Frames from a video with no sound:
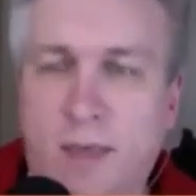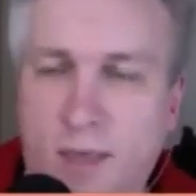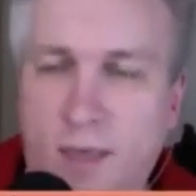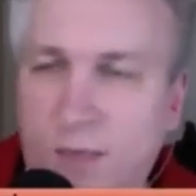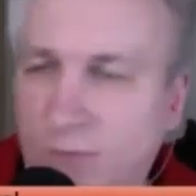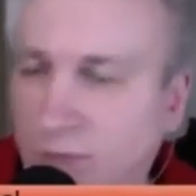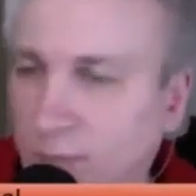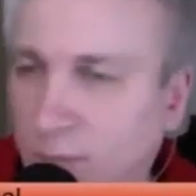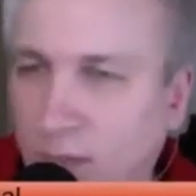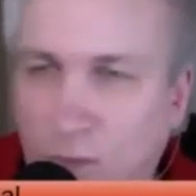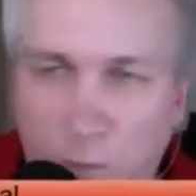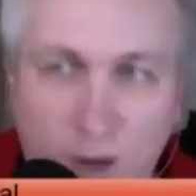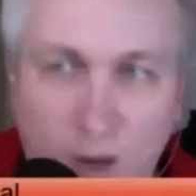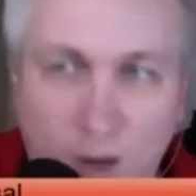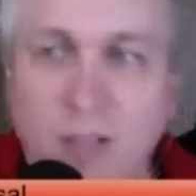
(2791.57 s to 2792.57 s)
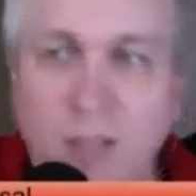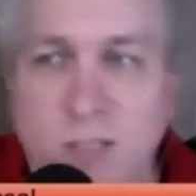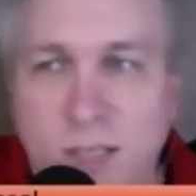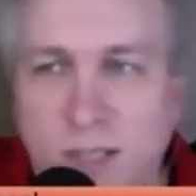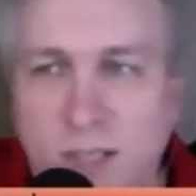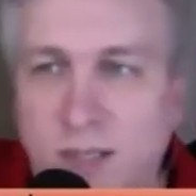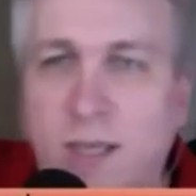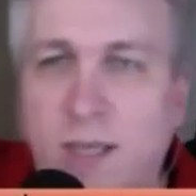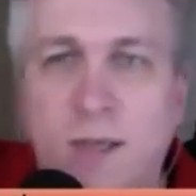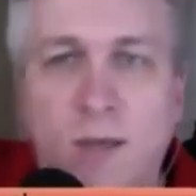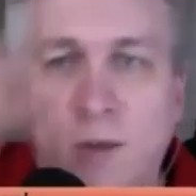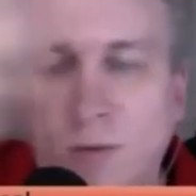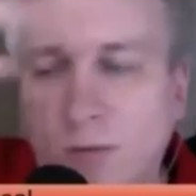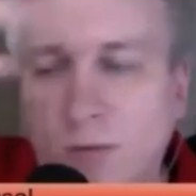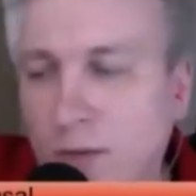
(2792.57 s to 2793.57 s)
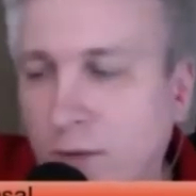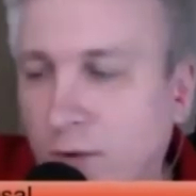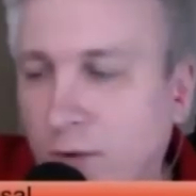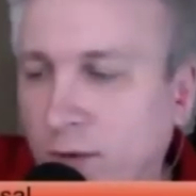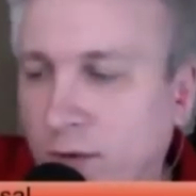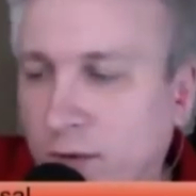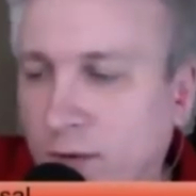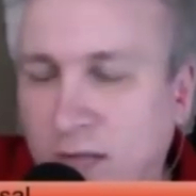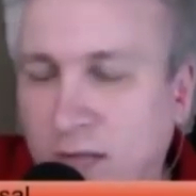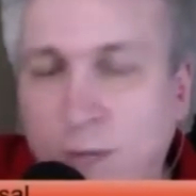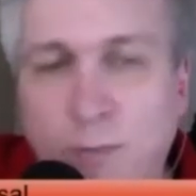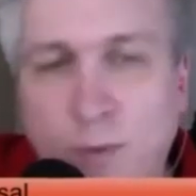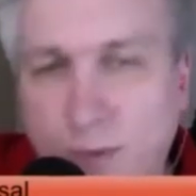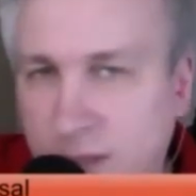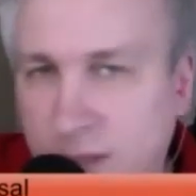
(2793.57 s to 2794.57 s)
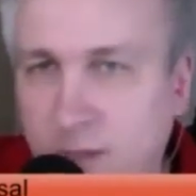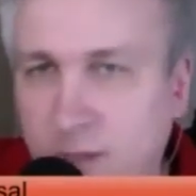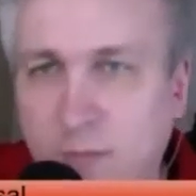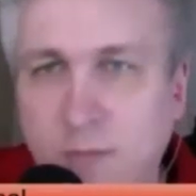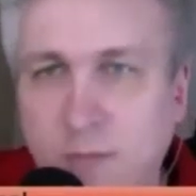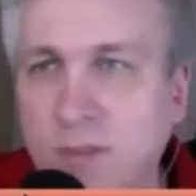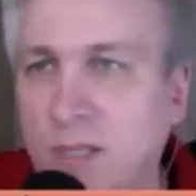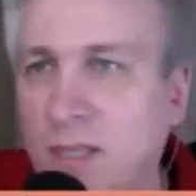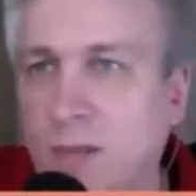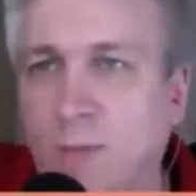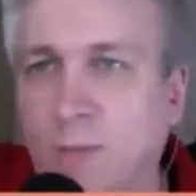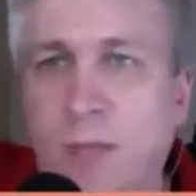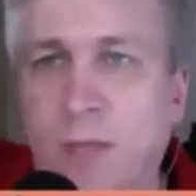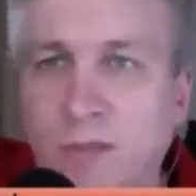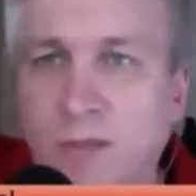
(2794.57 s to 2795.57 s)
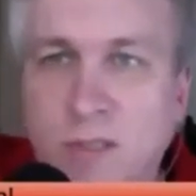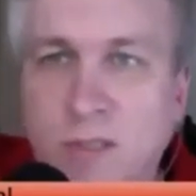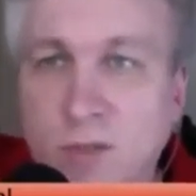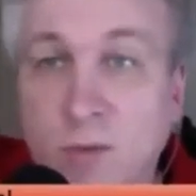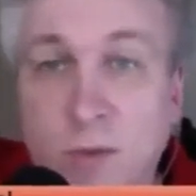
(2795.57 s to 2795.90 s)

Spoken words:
if somebody wants it, they could go download it separately. There's like a little button that says, "Do